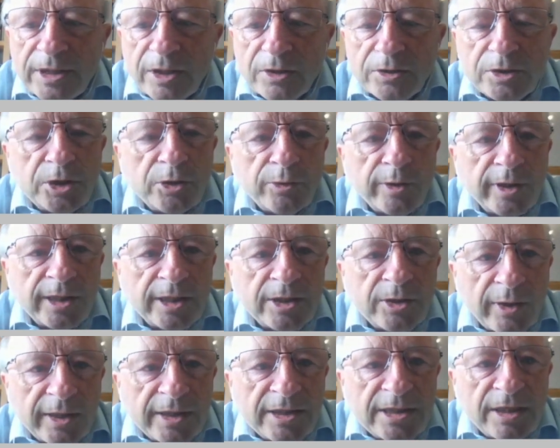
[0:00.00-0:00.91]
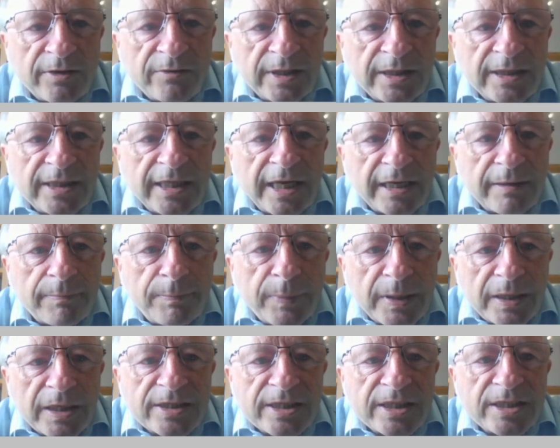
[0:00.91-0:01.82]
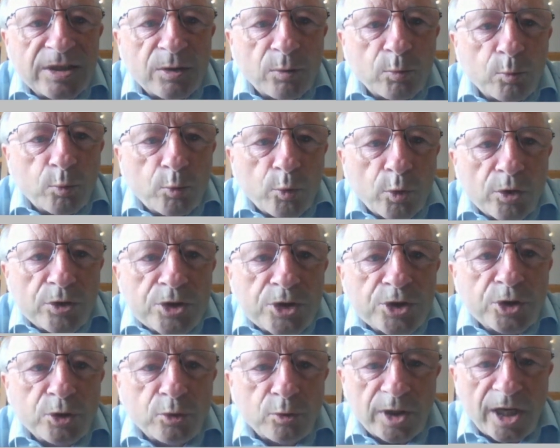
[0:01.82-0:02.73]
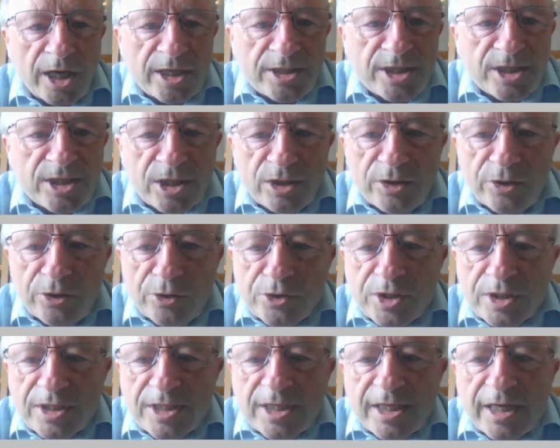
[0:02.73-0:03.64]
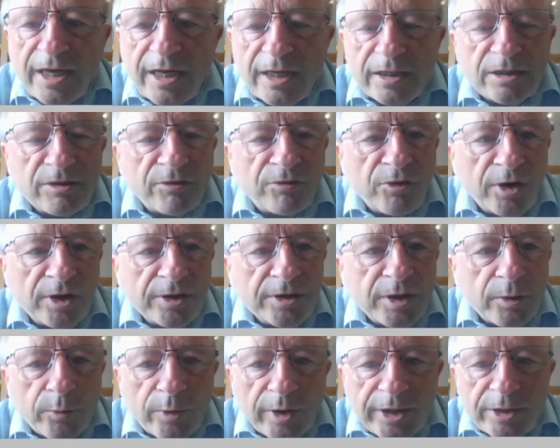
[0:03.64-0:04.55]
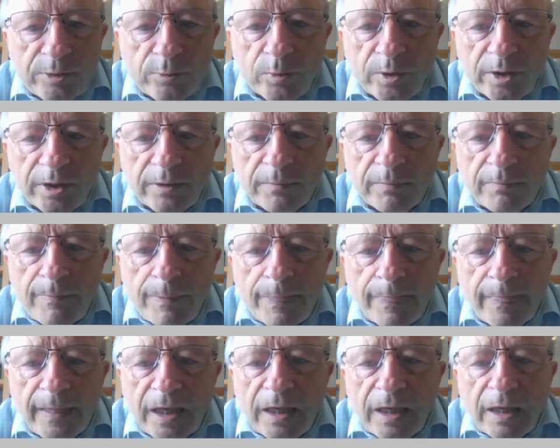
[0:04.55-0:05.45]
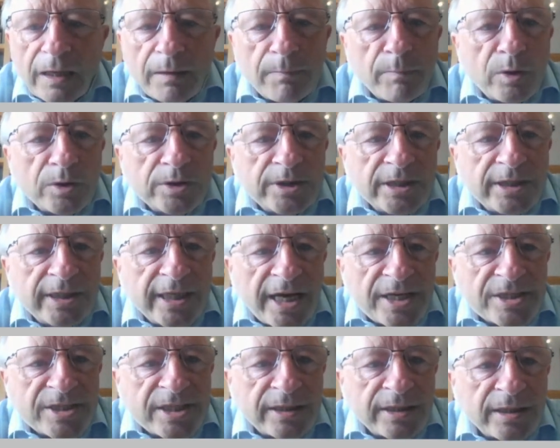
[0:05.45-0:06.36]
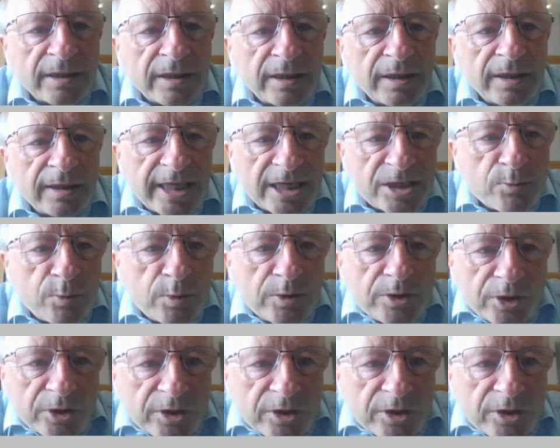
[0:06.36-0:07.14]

the creativity, that ability to run through lots of solutions to find the right one. Multitasking. That's one of